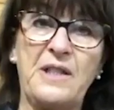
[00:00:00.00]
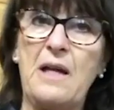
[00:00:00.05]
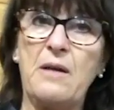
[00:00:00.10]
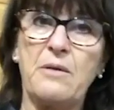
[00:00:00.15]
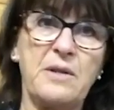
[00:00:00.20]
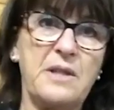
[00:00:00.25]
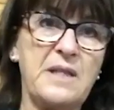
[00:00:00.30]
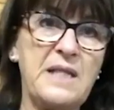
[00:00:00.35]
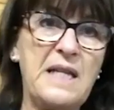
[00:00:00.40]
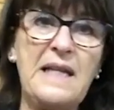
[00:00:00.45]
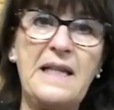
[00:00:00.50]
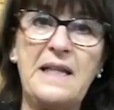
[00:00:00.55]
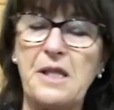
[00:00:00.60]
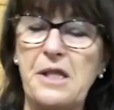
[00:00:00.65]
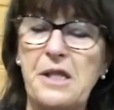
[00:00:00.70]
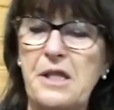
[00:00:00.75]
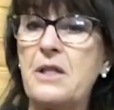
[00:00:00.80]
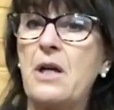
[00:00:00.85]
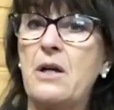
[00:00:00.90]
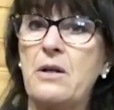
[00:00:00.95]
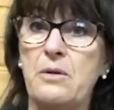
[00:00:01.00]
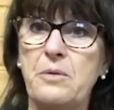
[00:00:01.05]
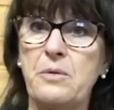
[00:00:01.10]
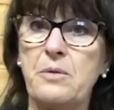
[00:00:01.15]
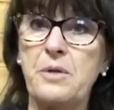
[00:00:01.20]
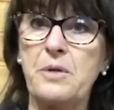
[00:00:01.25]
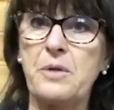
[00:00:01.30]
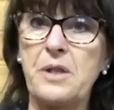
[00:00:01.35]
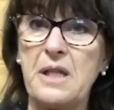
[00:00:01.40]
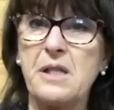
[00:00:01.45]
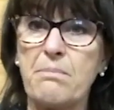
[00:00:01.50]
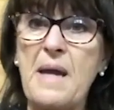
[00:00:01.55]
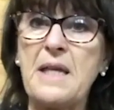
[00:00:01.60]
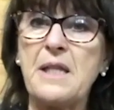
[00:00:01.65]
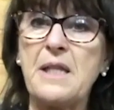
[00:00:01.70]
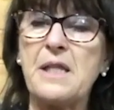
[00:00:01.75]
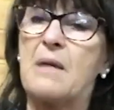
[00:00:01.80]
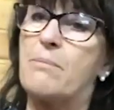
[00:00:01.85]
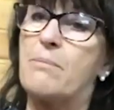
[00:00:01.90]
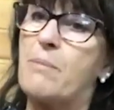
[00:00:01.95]
Now, Tilly's nose is
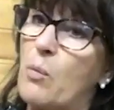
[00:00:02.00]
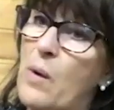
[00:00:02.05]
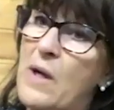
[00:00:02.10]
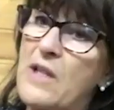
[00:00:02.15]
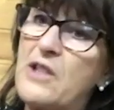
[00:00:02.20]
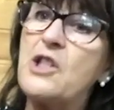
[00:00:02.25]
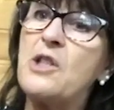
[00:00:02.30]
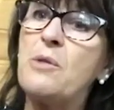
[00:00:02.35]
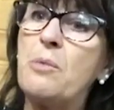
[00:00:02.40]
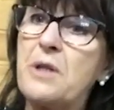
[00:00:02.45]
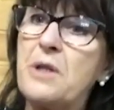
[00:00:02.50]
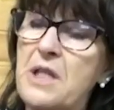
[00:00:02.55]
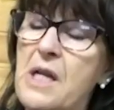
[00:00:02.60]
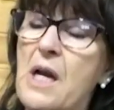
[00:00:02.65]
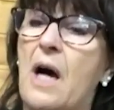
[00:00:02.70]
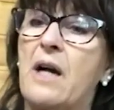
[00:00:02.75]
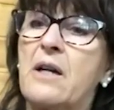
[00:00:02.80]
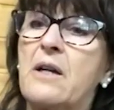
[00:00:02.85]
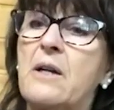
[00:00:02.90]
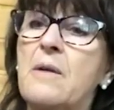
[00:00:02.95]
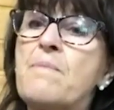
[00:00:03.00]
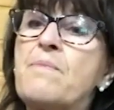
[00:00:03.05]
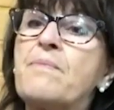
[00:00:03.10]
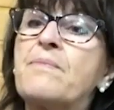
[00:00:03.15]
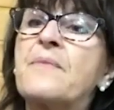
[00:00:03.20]
amazing, but when she was young,